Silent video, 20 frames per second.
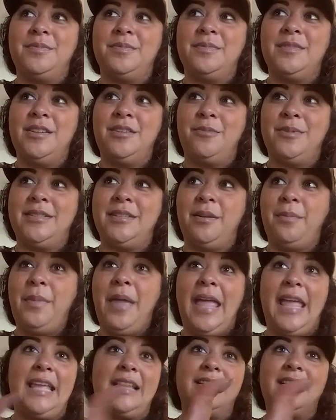You know, we did a
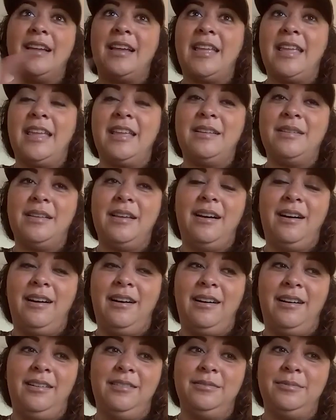paint night.
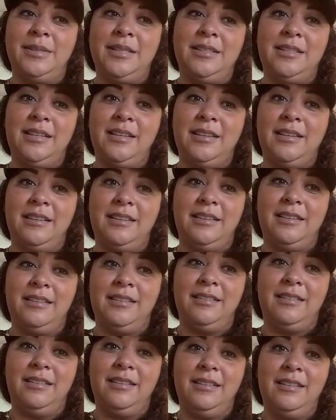I
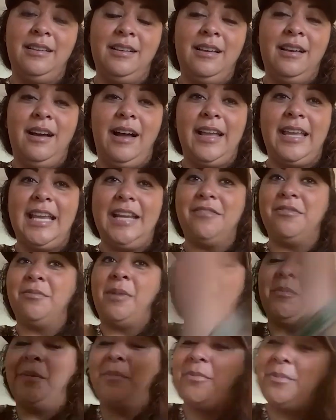can't even
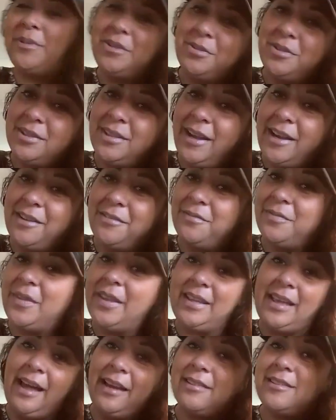remember, but we do a lot of
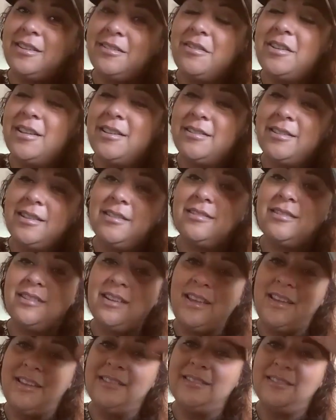like activities, and it's
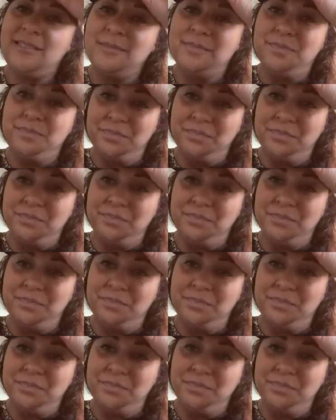nice.